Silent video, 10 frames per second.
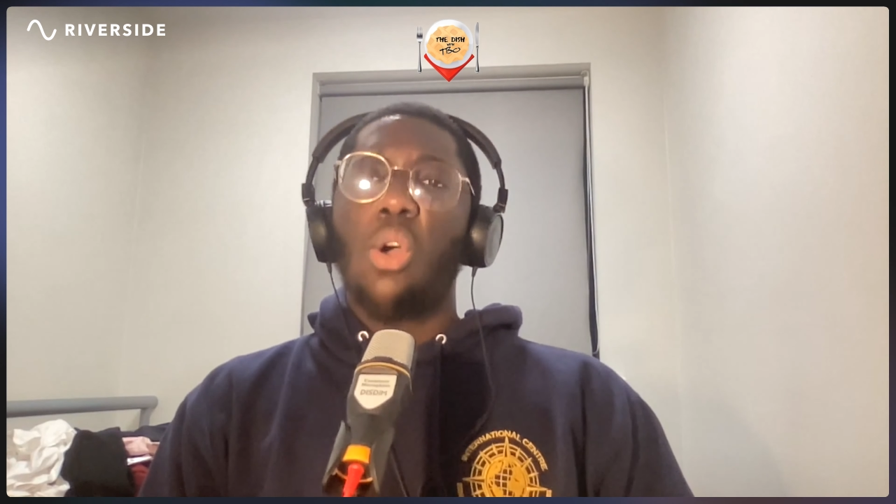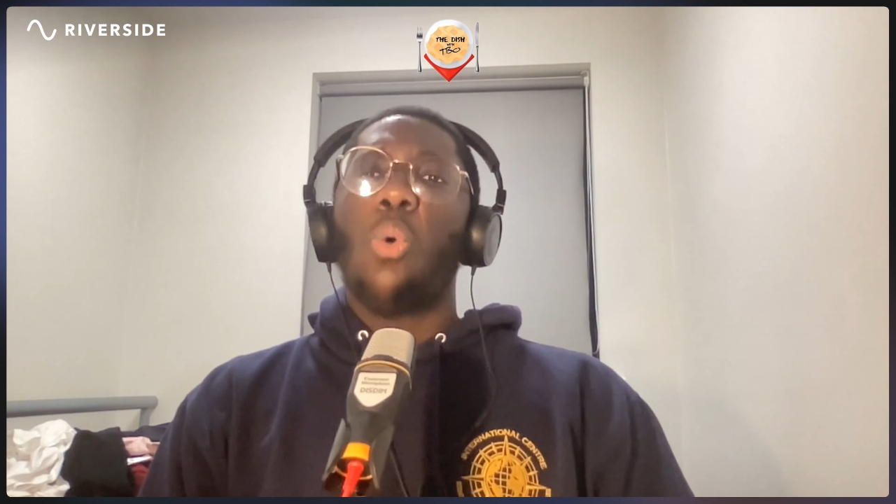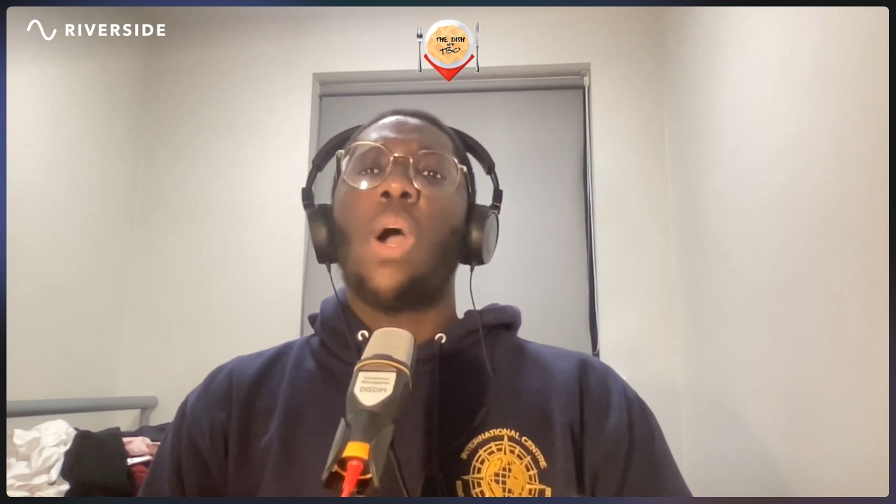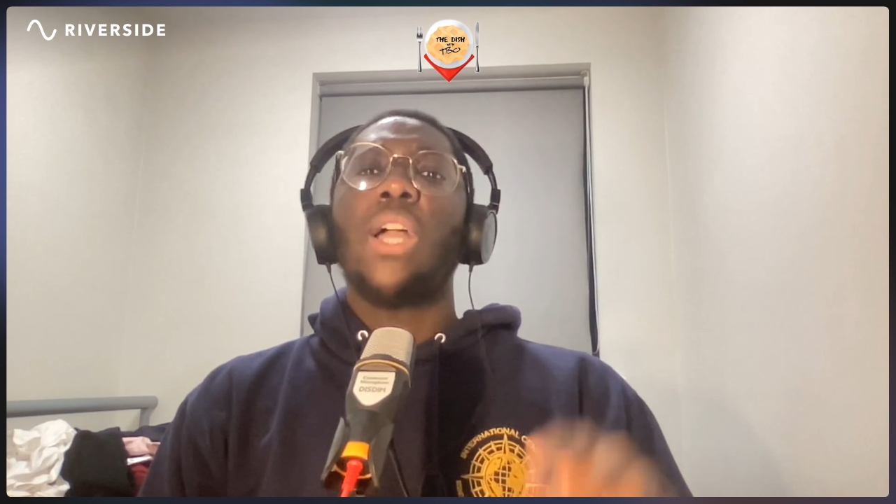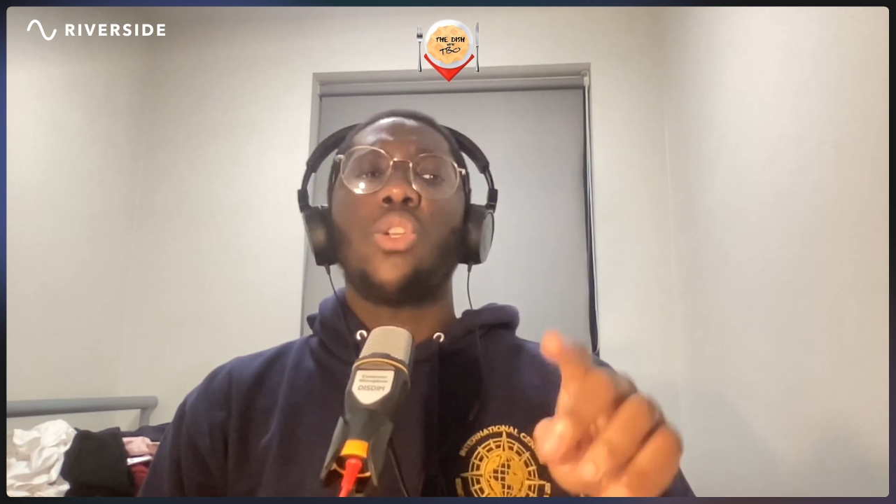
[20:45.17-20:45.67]

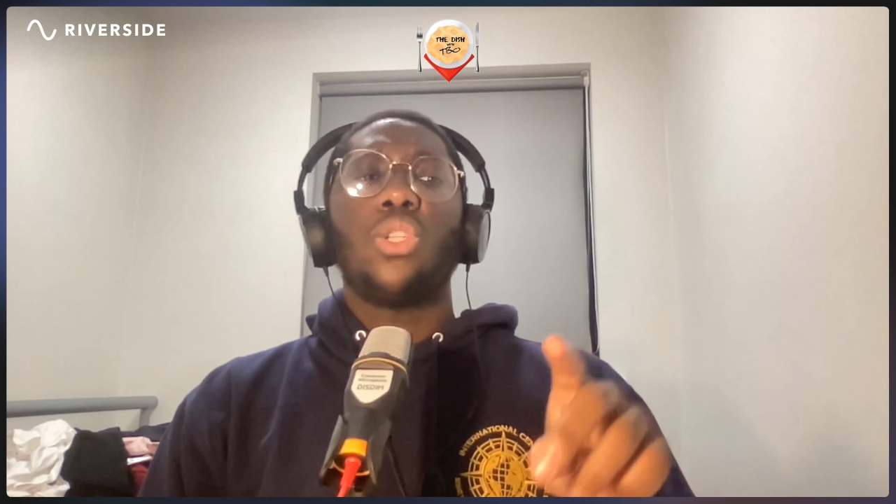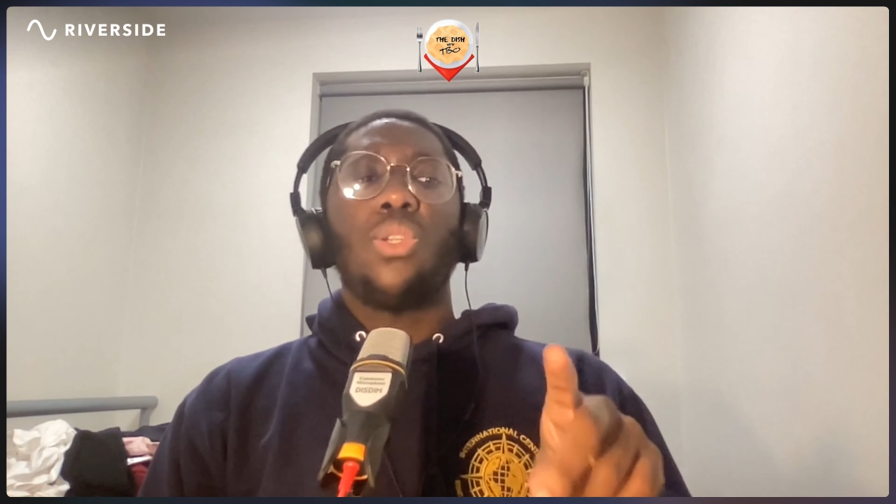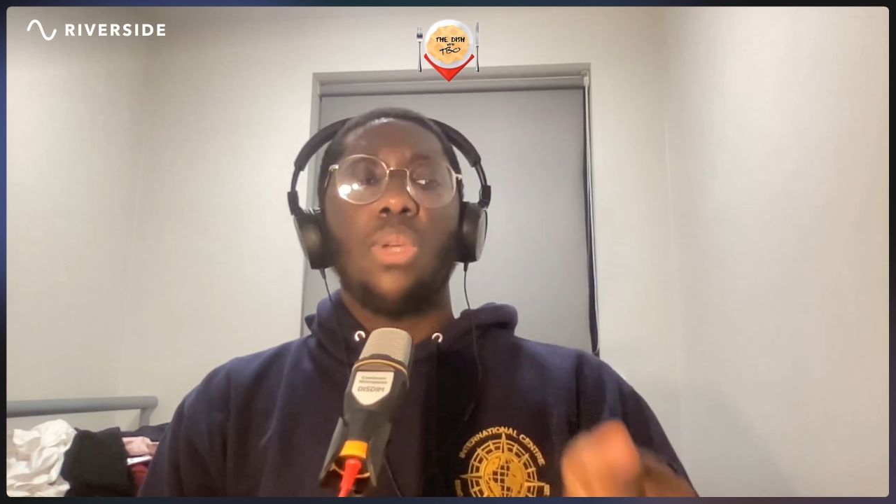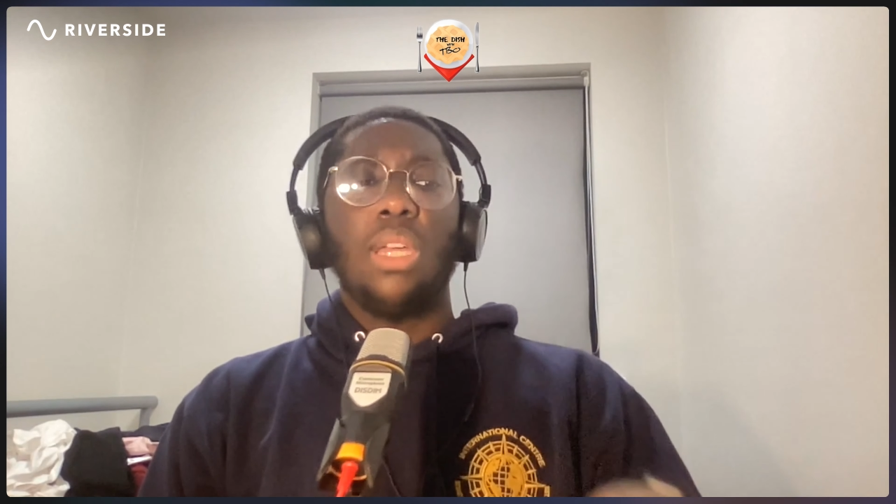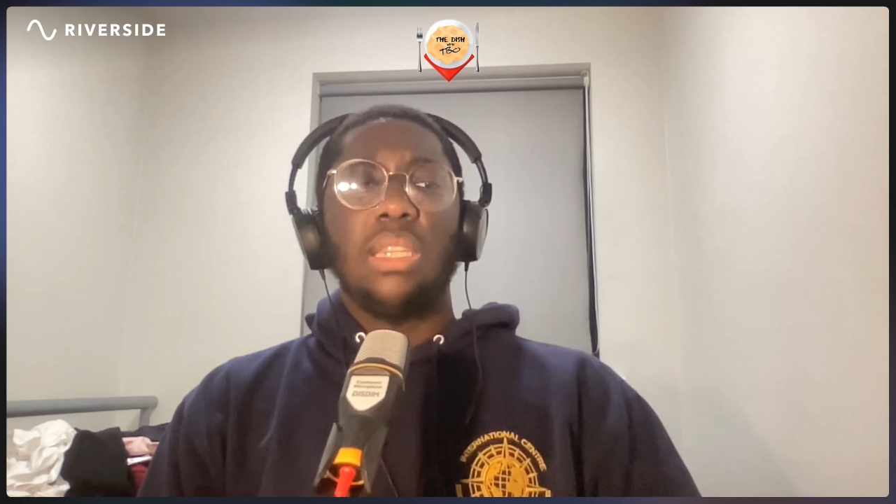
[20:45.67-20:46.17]
why don't
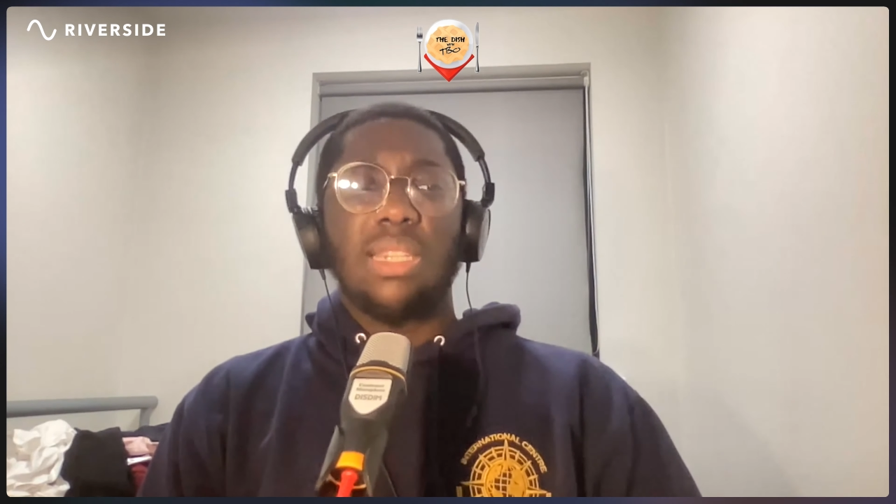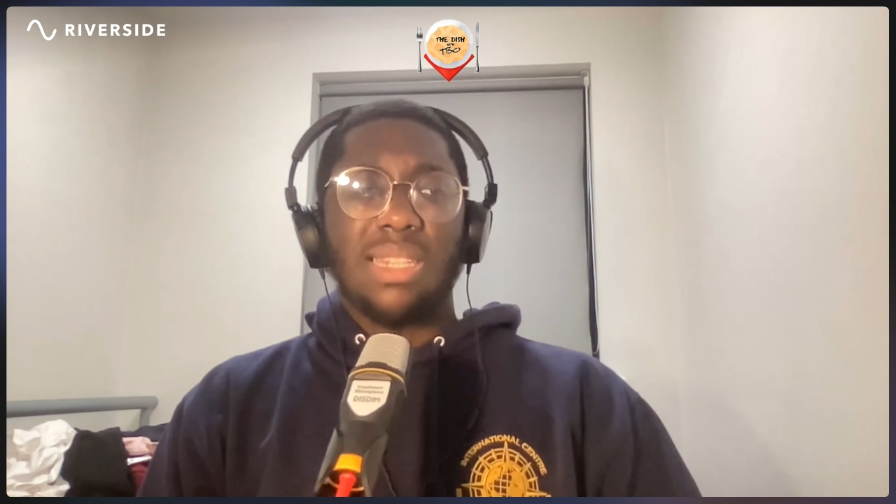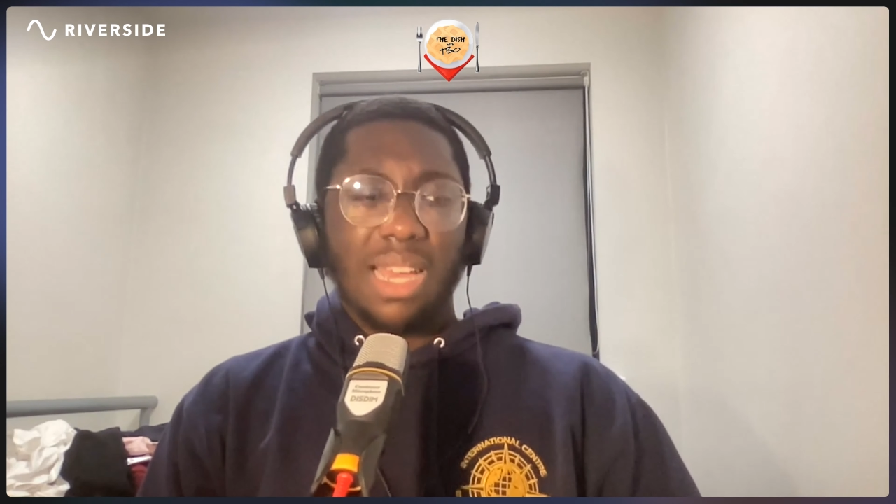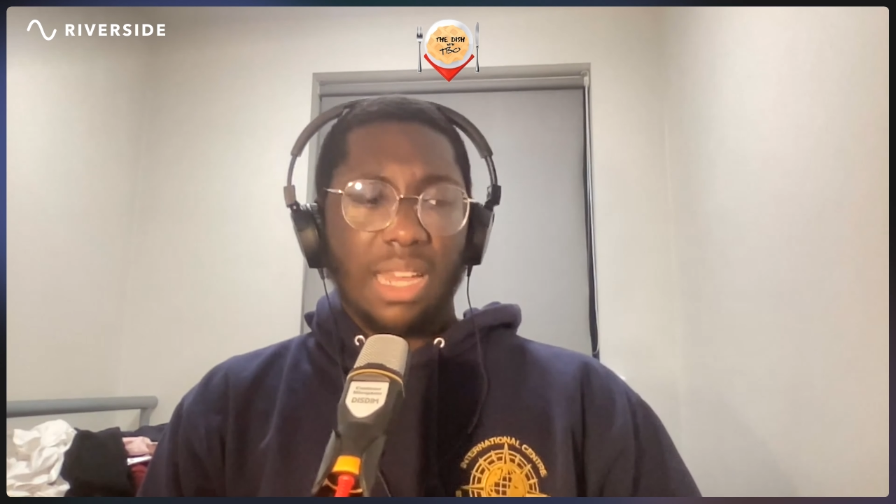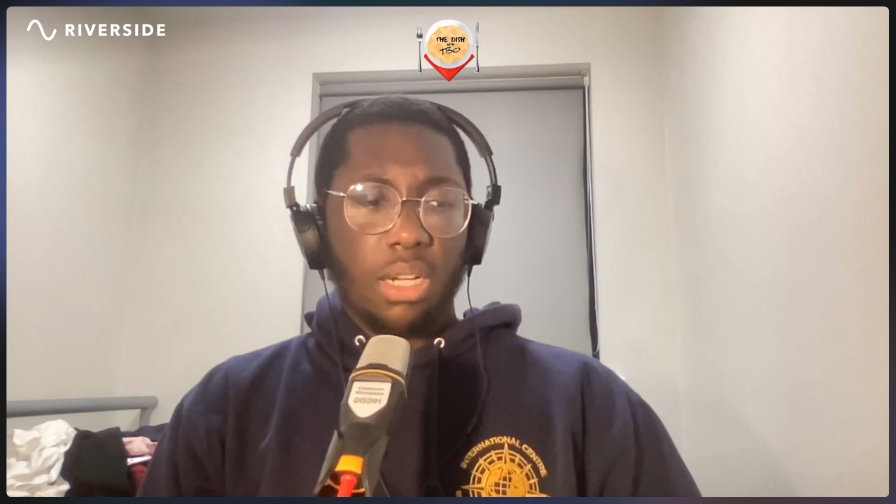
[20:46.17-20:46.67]
you
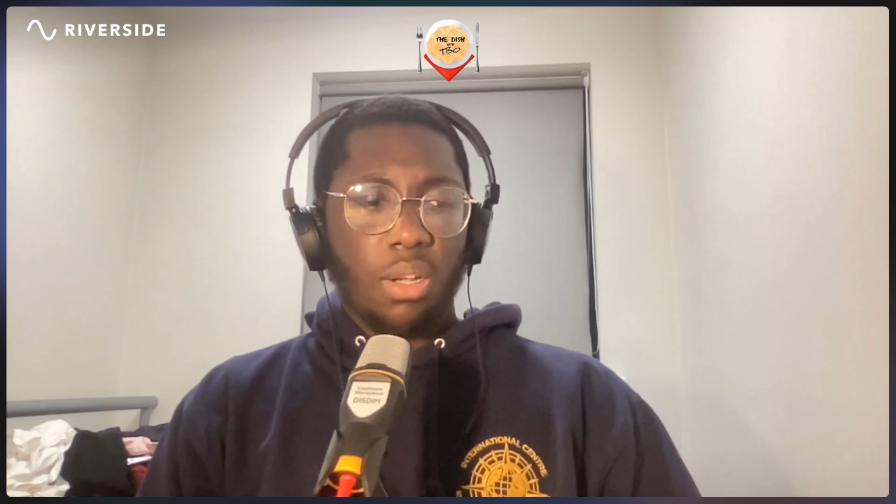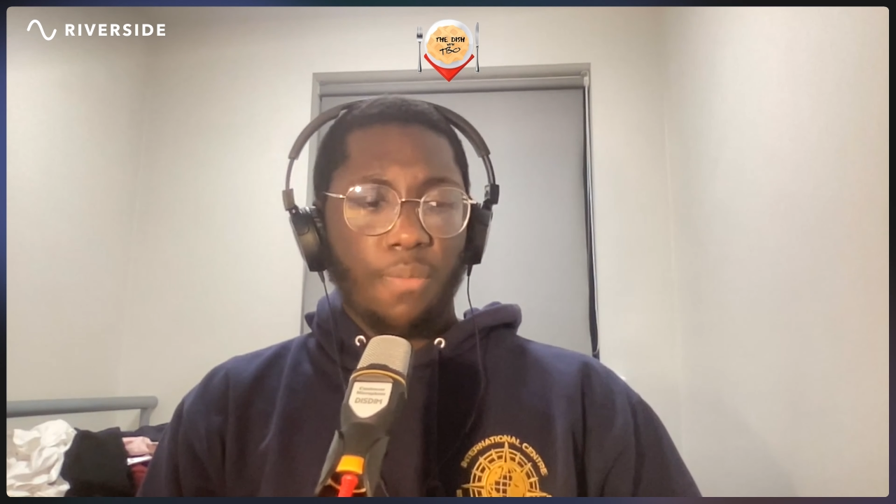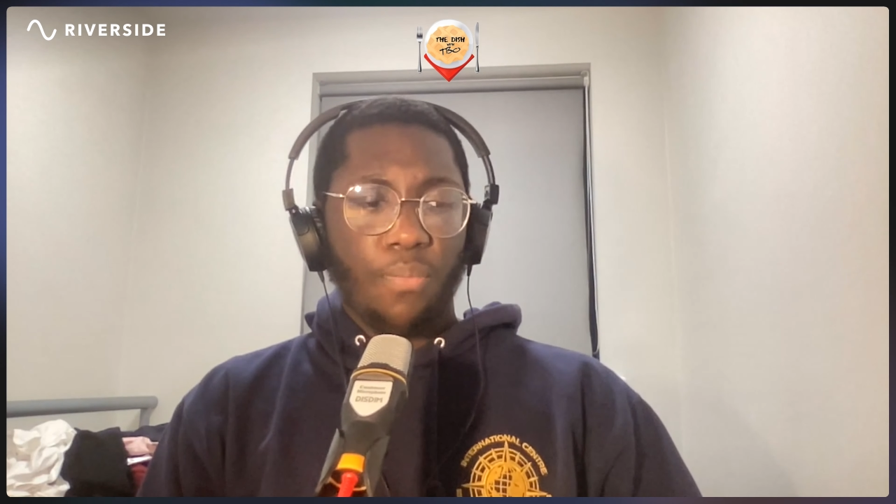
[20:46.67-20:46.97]
instead